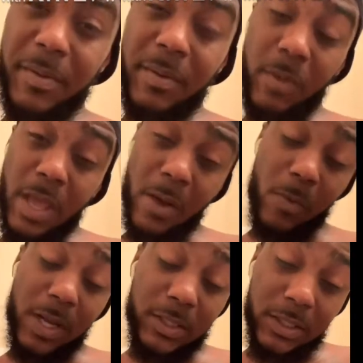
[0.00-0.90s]
And when y'all
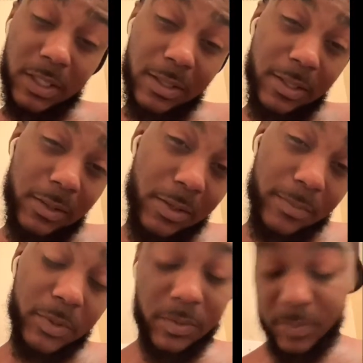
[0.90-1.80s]
watch it, hit that
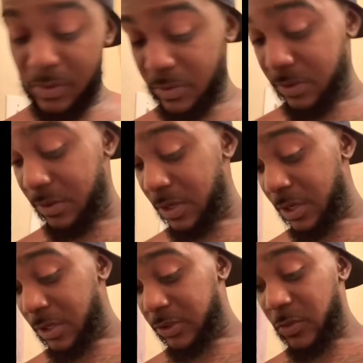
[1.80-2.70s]
thumbs up on here
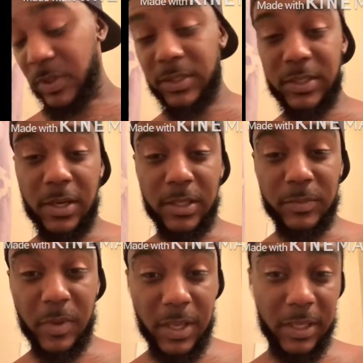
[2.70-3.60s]
so we can turn this
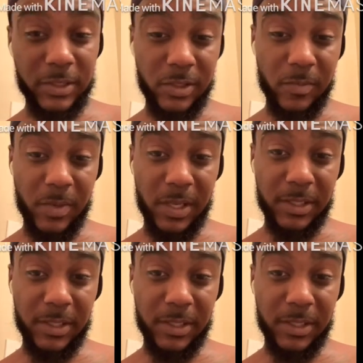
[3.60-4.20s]
page up, man.